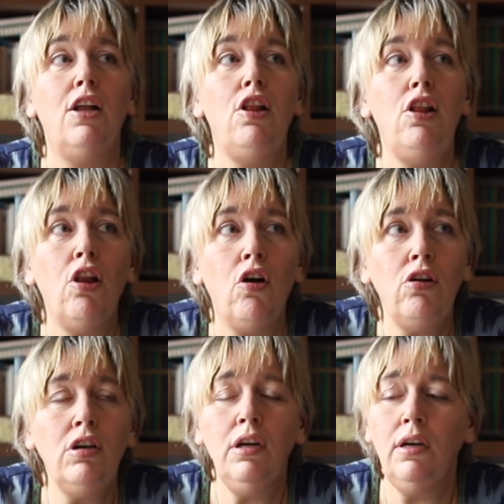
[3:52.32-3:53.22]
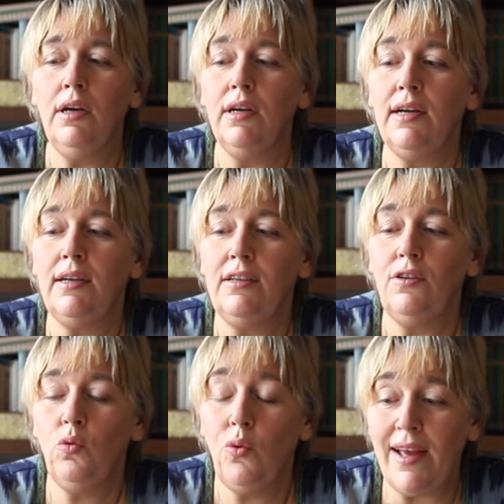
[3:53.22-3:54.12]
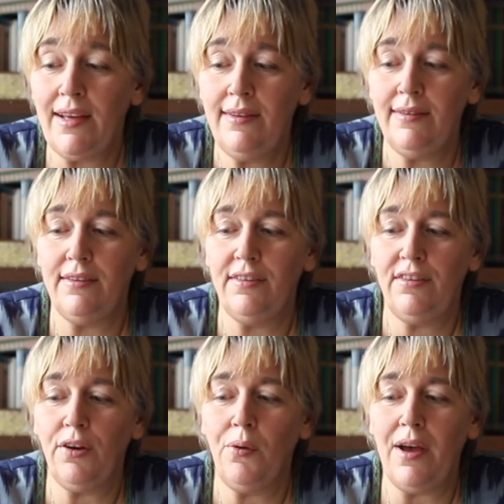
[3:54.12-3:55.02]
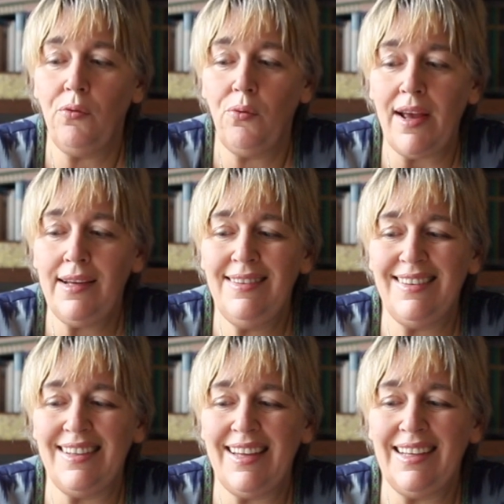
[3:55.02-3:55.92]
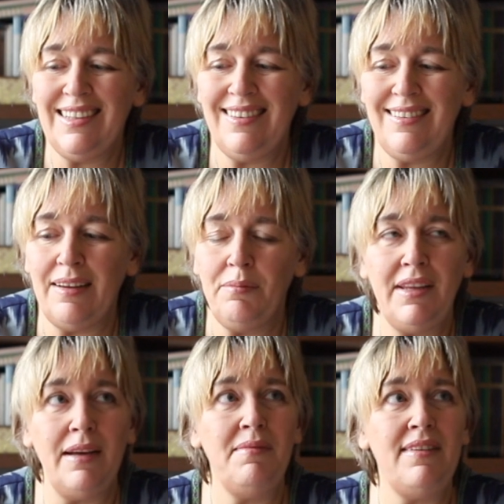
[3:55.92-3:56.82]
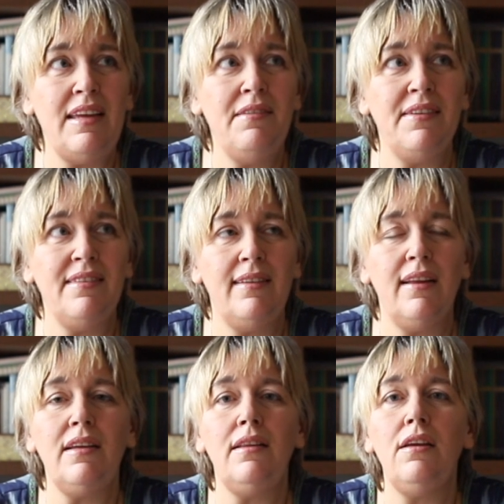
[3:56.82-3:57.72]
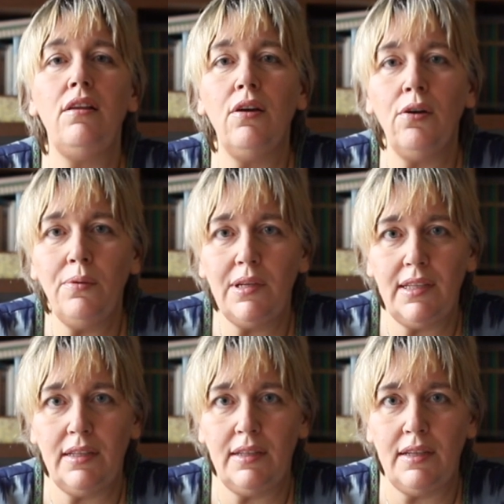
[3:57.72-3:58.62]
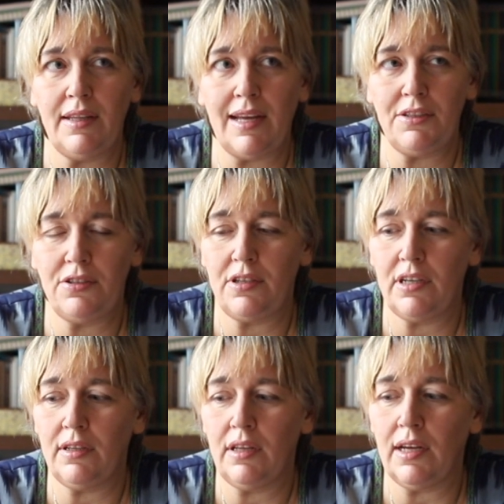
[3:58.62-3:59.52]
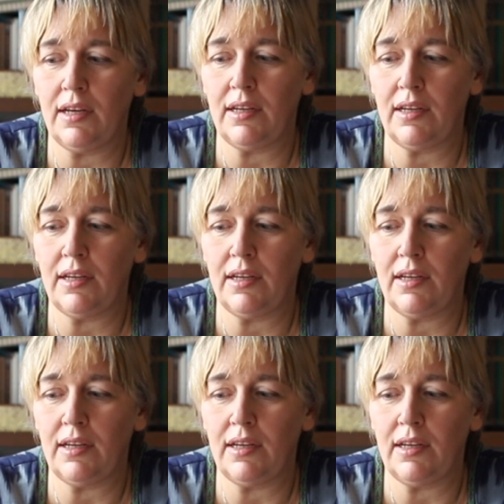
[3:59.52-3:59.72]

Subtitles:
long waist, so a waist that is sometimes even slightly lower than the natural